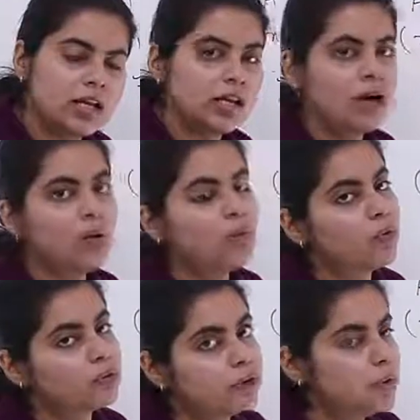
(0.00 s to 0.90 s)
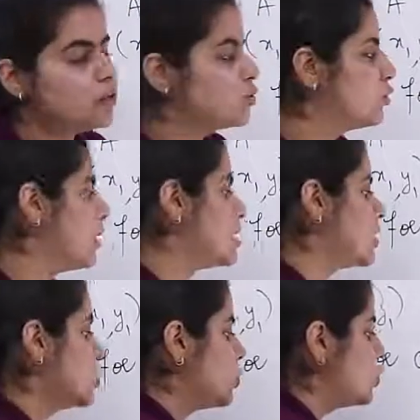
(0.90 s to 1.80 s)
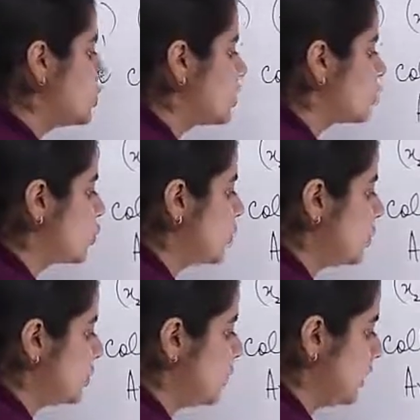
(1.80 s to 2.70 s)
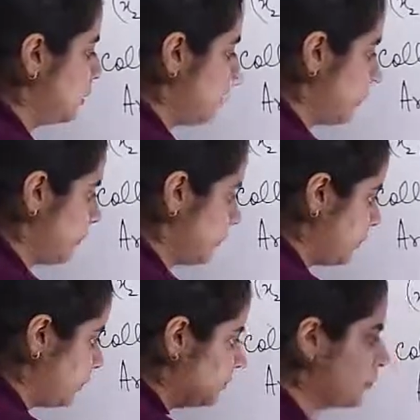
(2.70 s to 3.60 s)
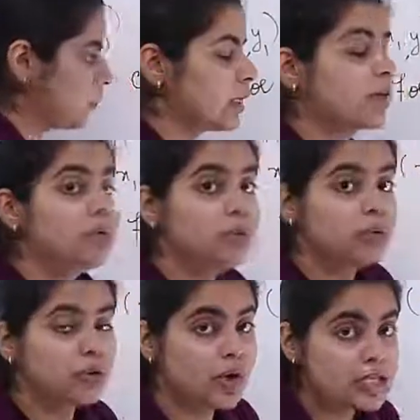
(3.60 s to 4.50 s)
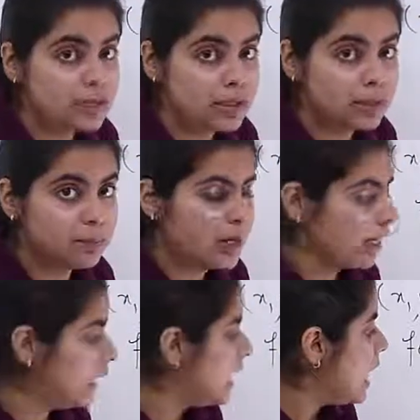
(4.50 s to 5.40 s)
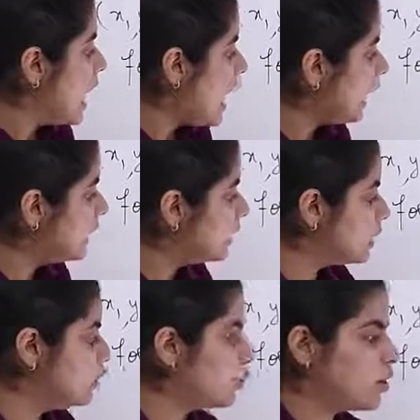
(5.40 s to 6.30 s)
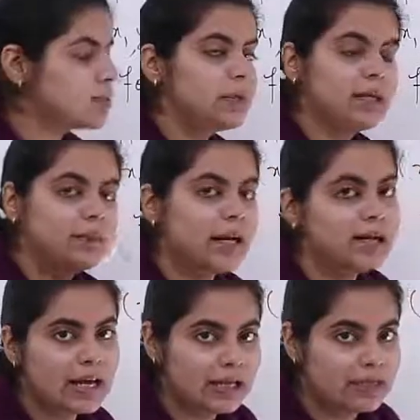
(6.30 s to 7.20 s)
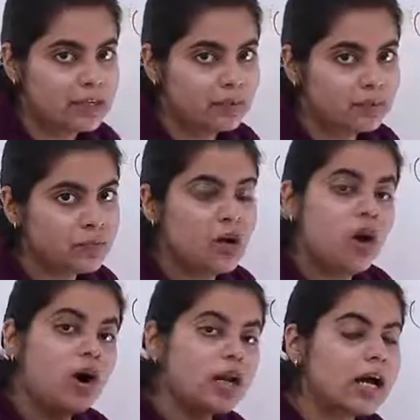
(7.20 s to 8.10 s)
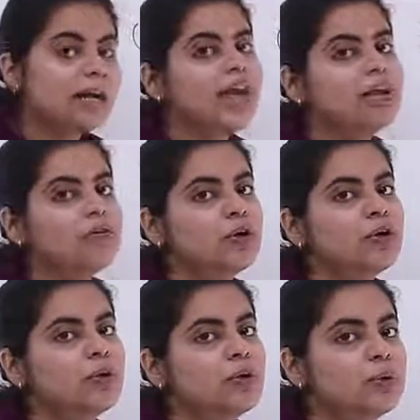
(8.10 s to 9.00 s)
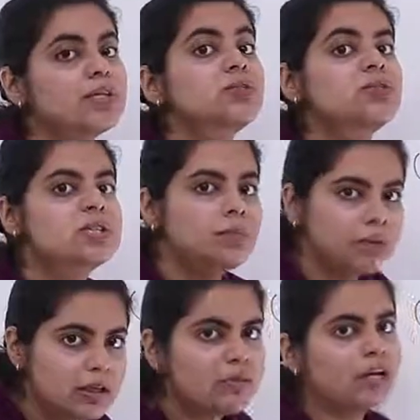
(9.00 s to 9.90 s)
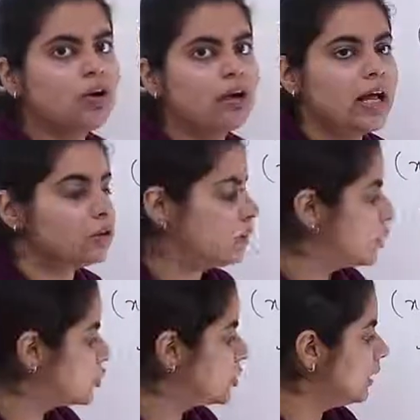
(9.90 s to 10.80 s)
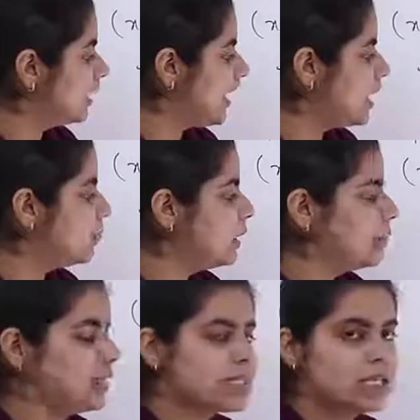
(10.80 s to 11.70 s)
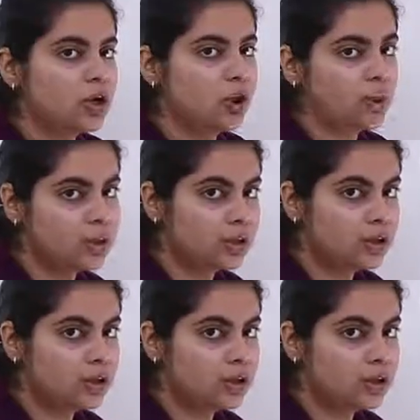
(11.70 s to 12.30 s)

Now what we are going to do is just cross multiply. When you cross multiply, either you cross multiply directly or again what you can do is to simplify your calculation, take b minus a common